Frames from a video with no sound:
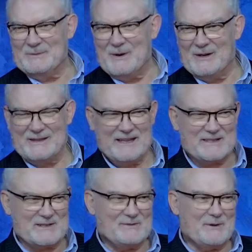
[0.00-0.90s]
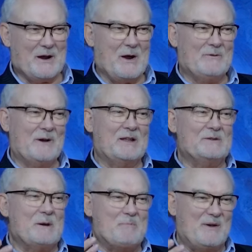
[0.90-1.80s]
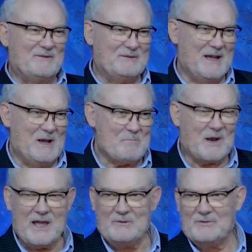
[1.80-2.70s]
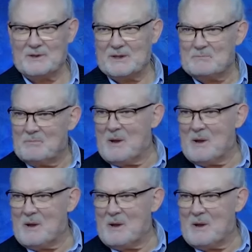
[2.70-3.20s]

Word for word: word that's uh, uh, plainly,